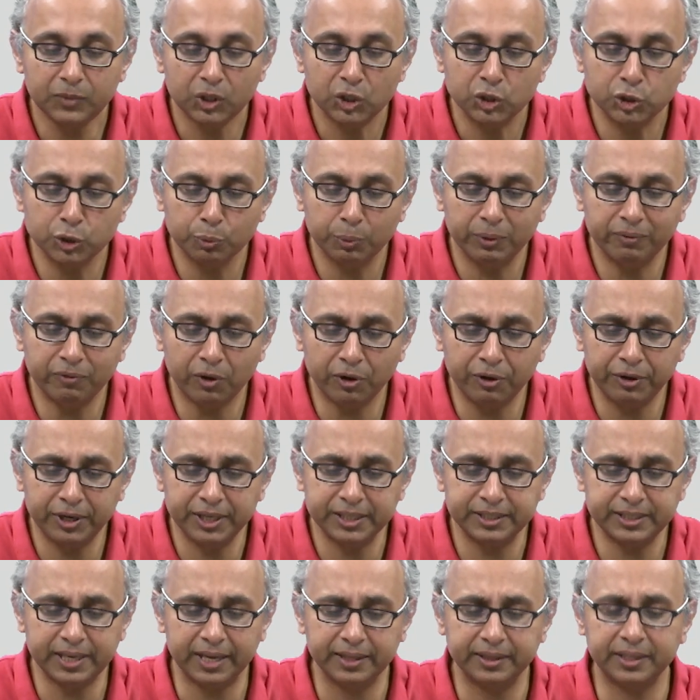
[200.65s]
So we've already
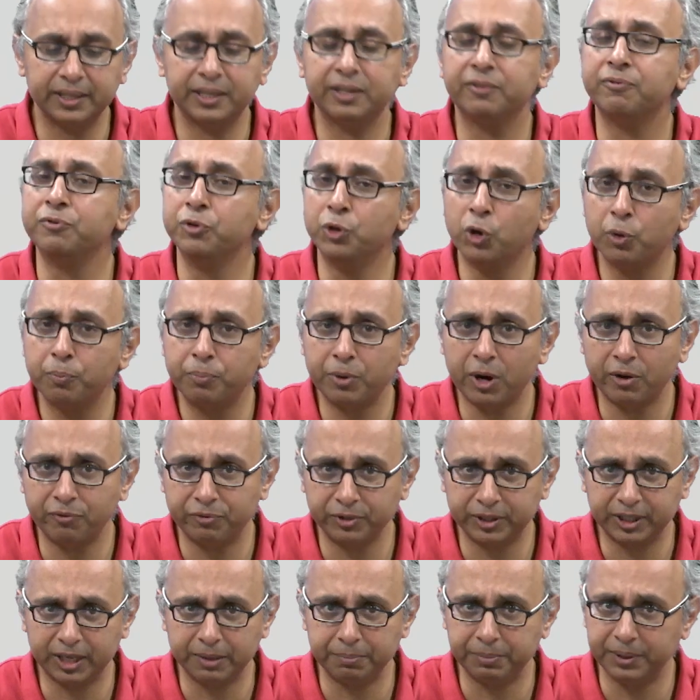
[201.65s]
said that if no
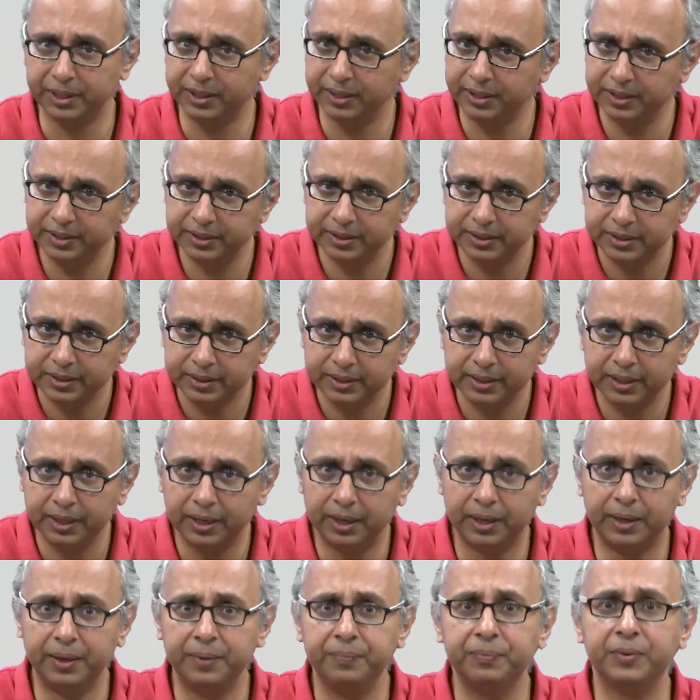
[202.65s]
profit can be earned,
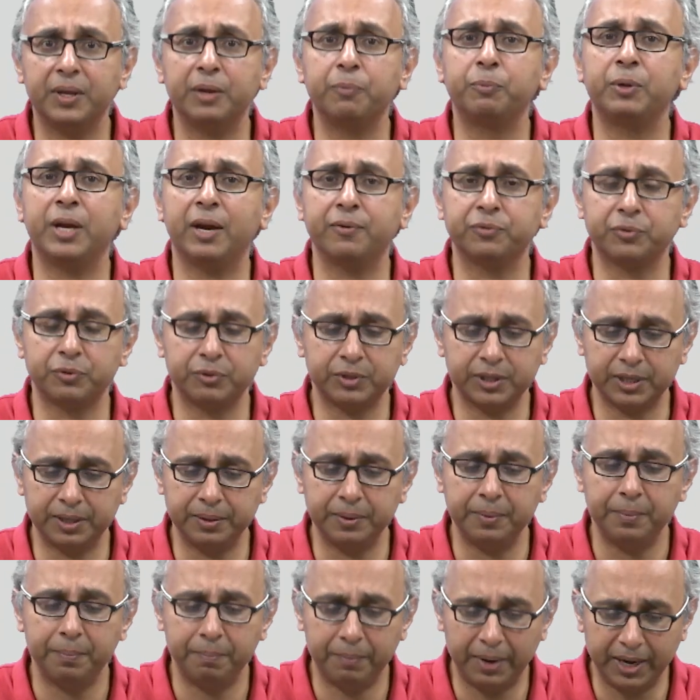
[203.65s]
uh, then we have to
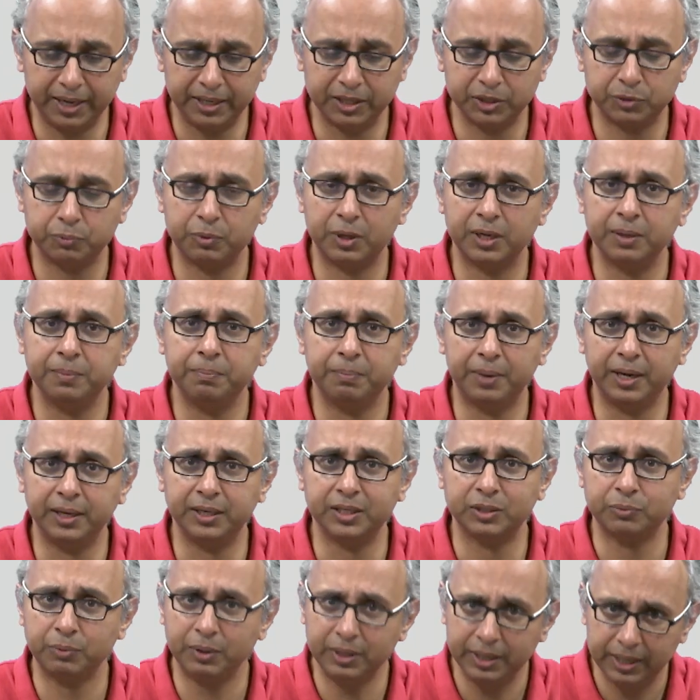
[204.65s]
return minus 1,
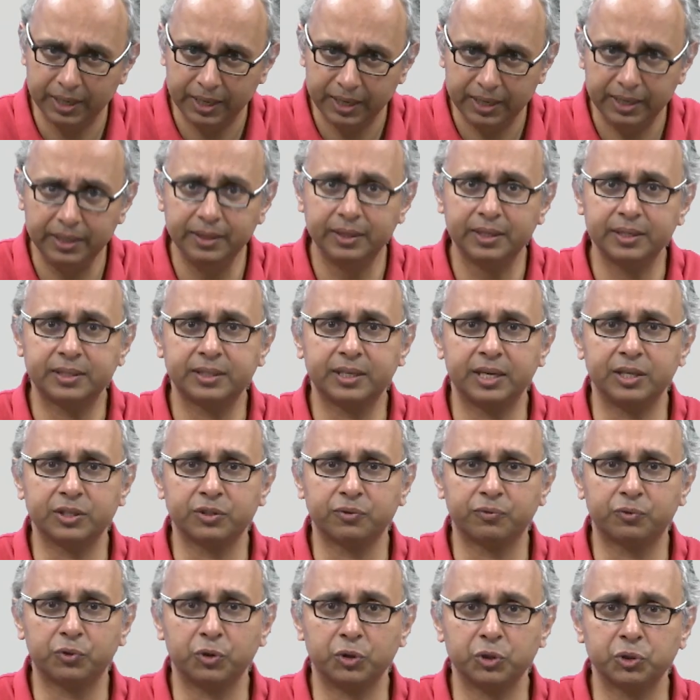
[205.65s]
minus 1. In this case,
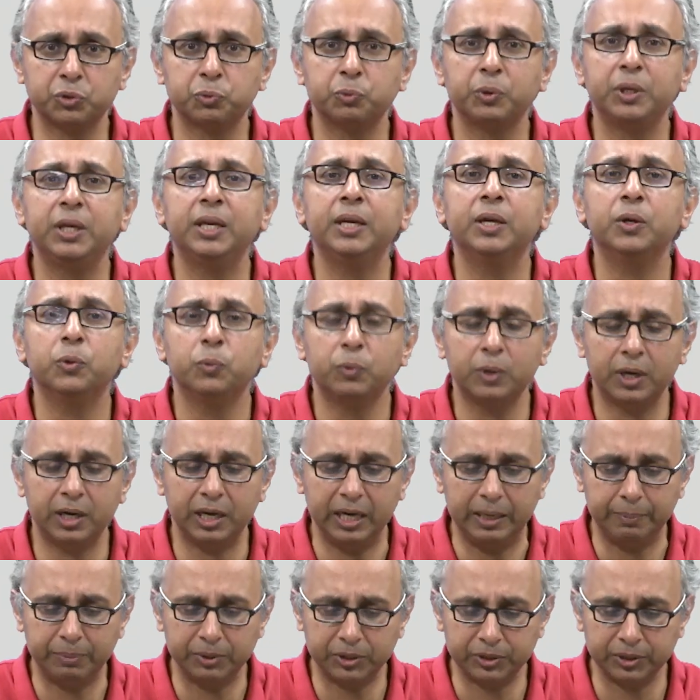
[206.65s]
of course, we were
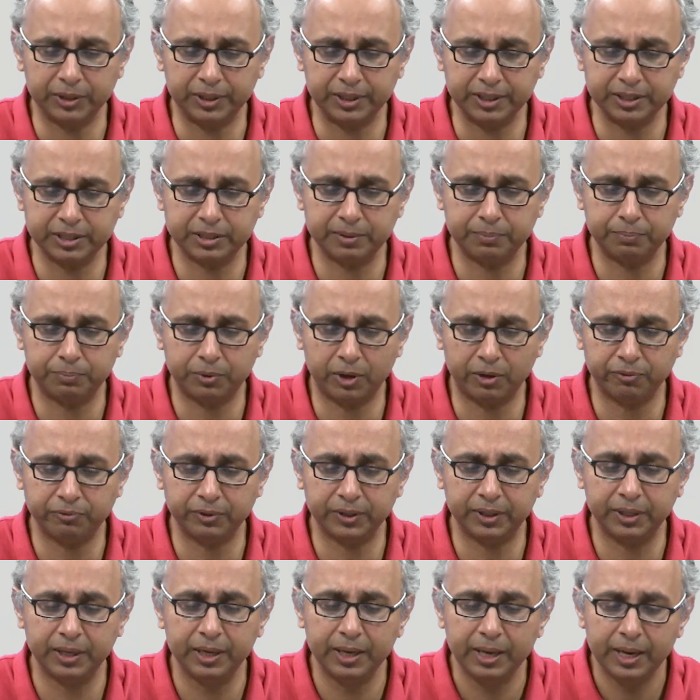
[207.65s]
able to earn some
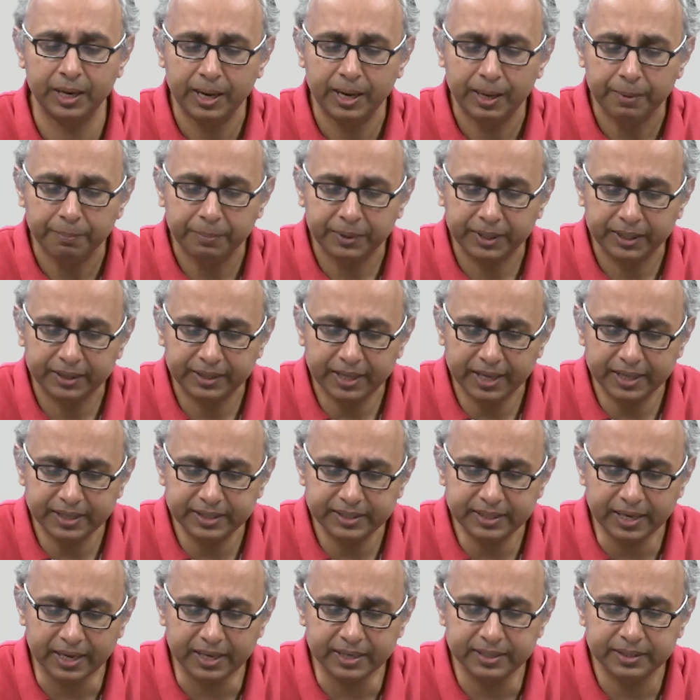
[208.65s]
profit. But it then
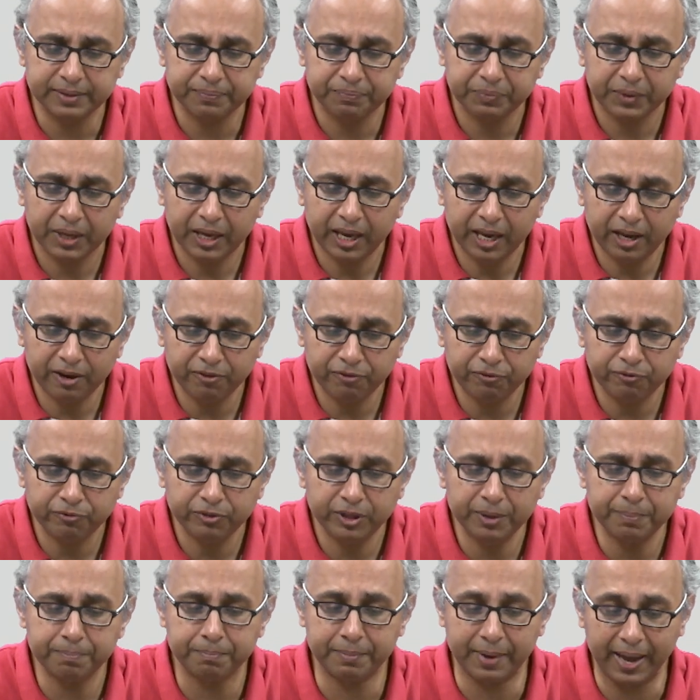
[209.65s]
says if
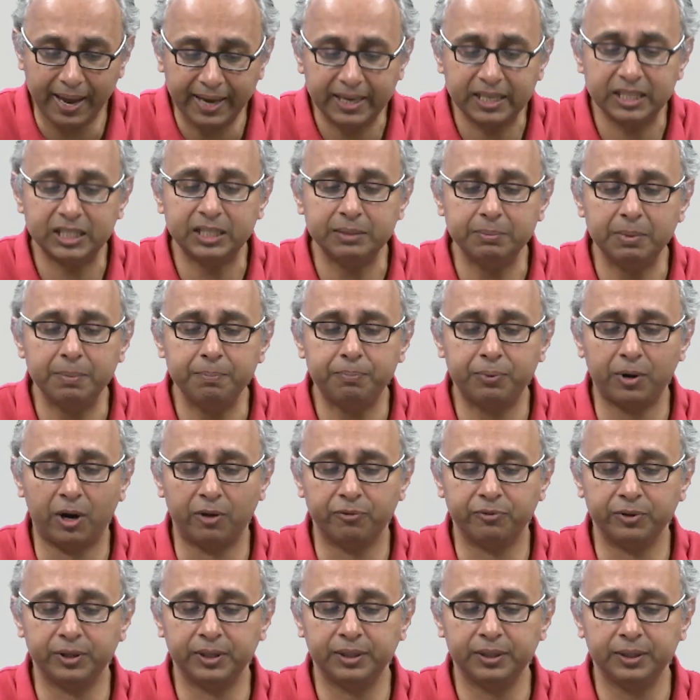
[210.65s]
the maximum
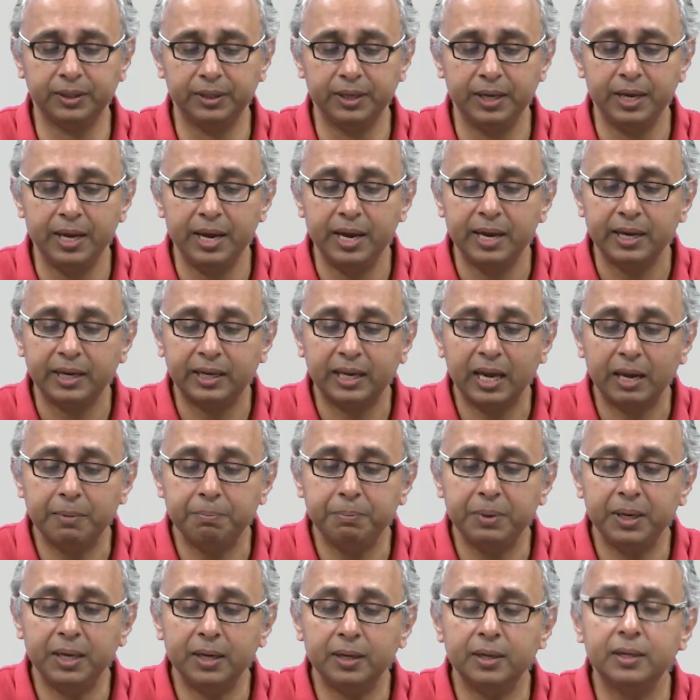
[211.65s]
profit can
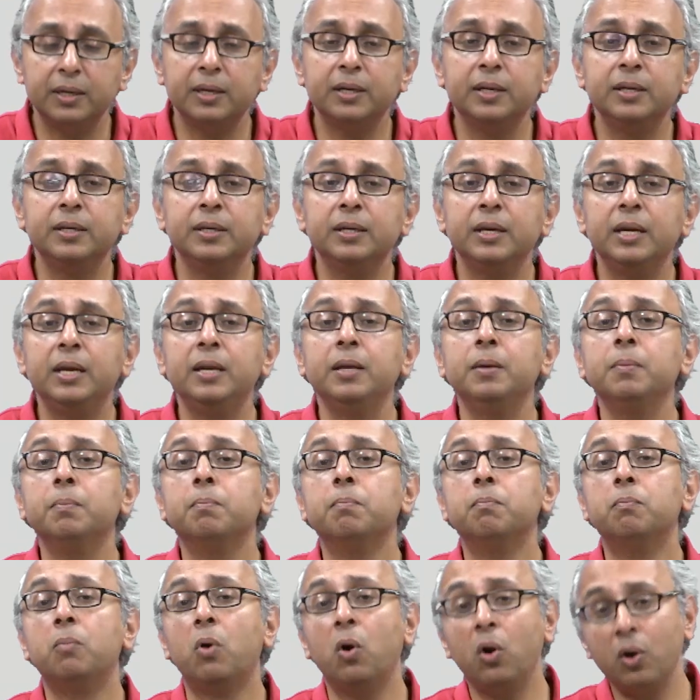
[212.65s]
be earned
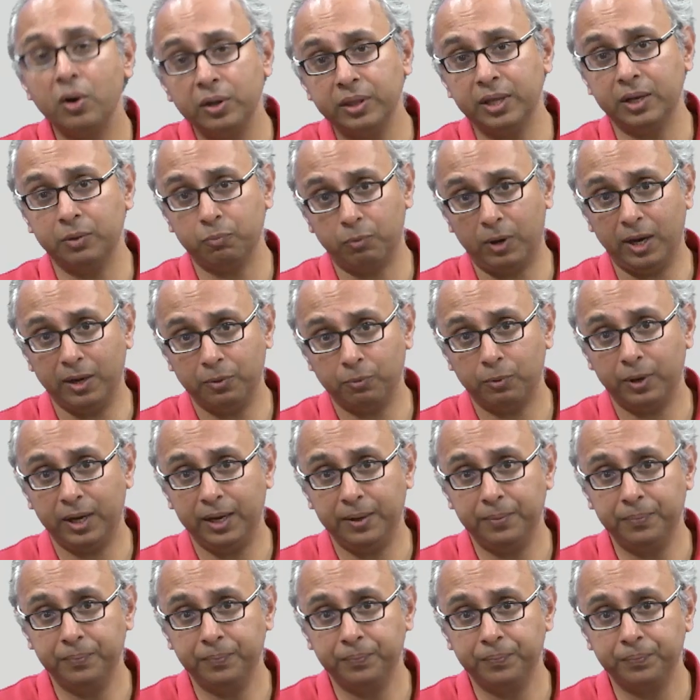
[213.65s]
in more than one
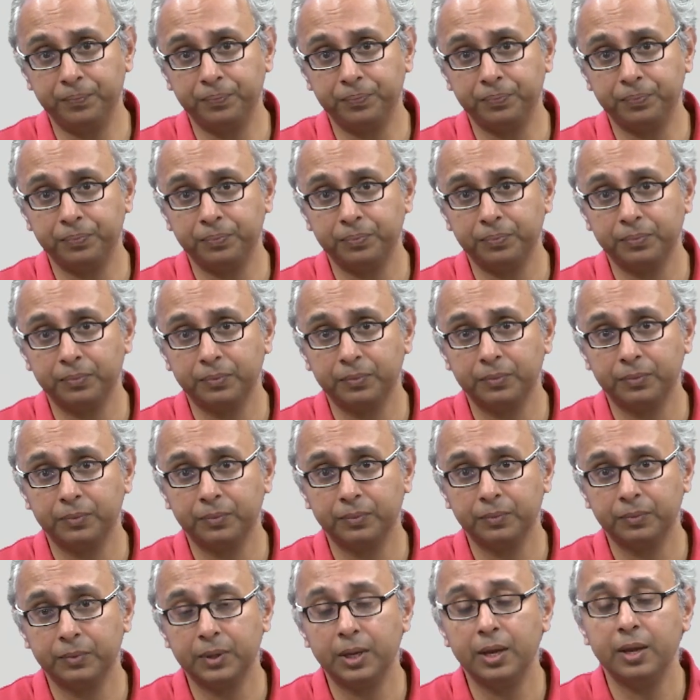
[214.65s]
way,
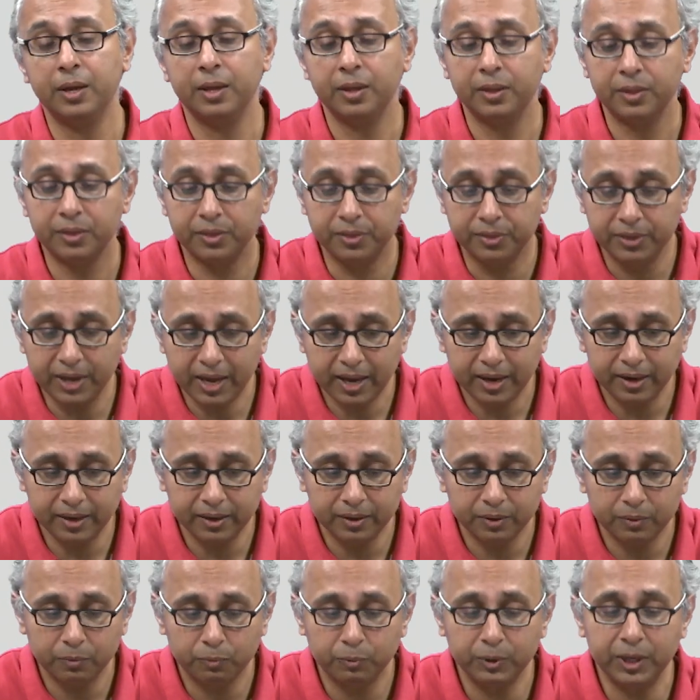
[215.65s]

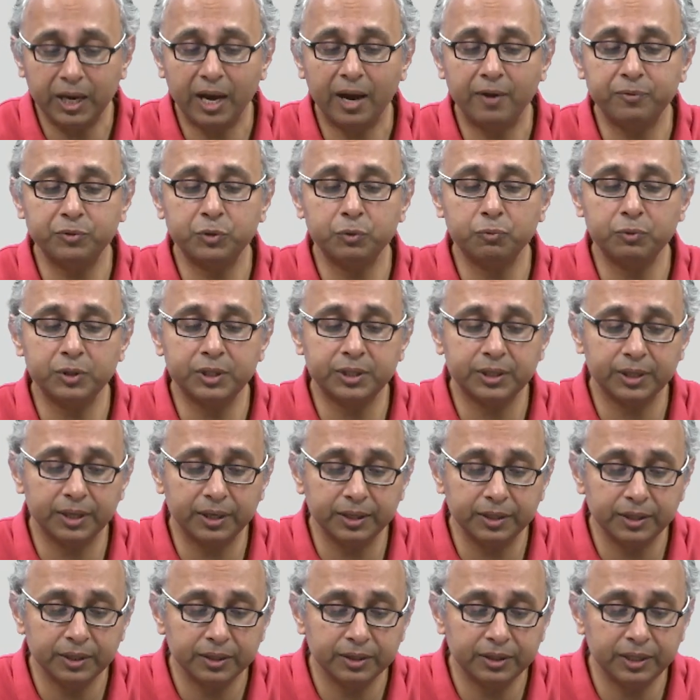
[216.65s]
then we have to
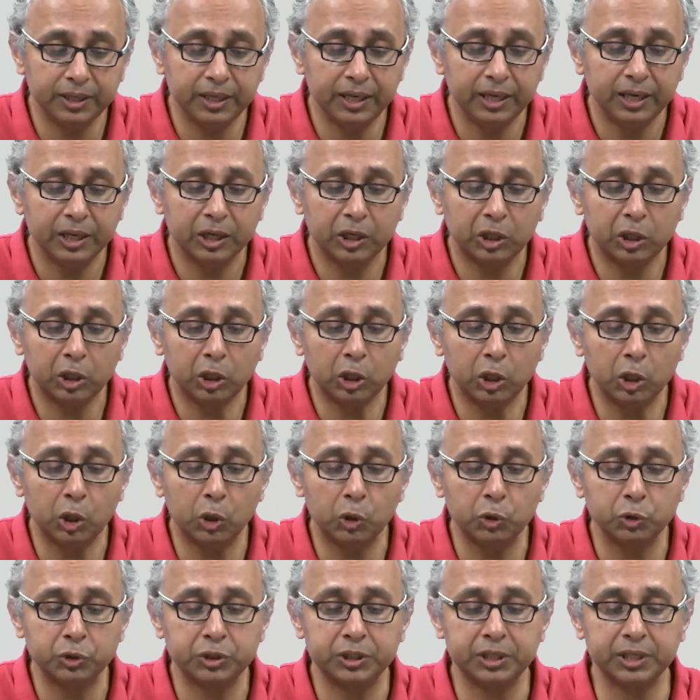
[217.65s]
return the
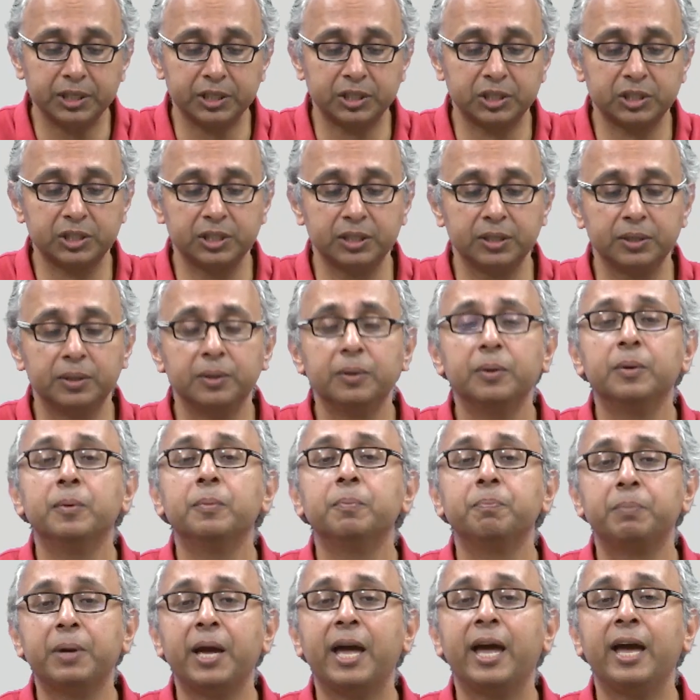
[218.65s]
closest
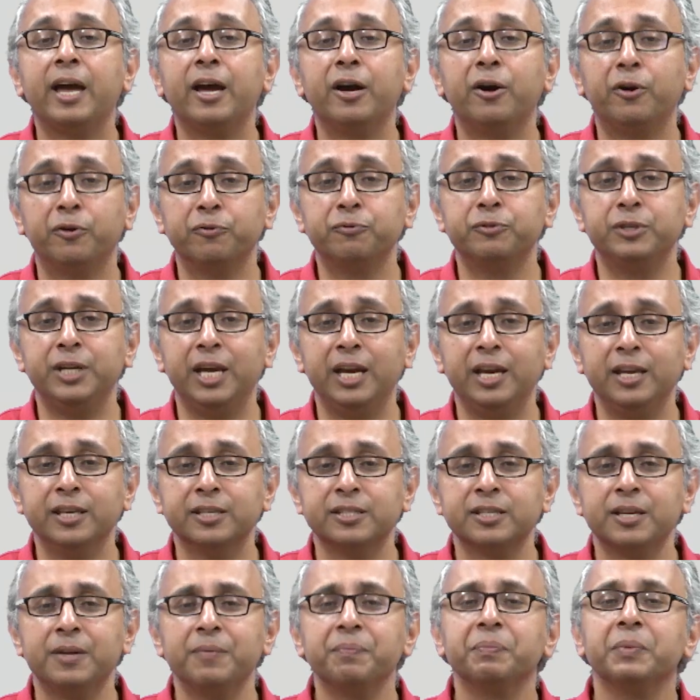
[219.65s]
pair of
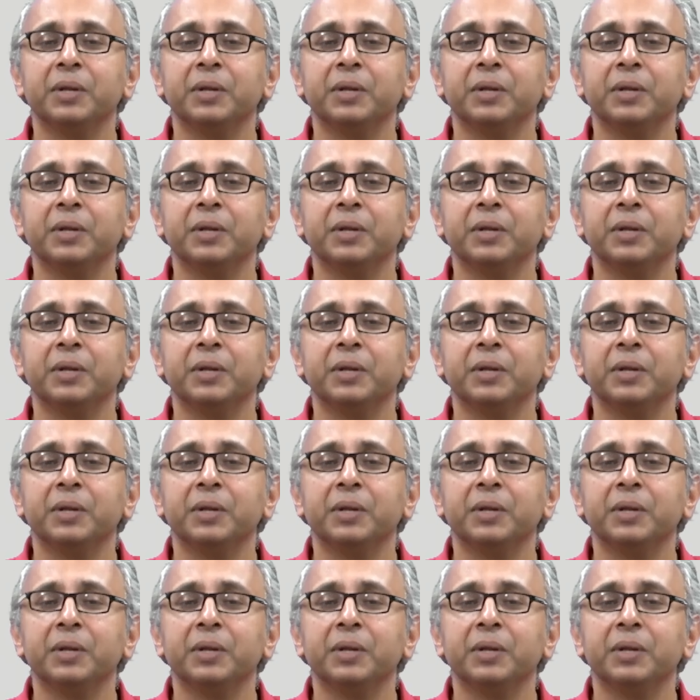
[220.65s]
days.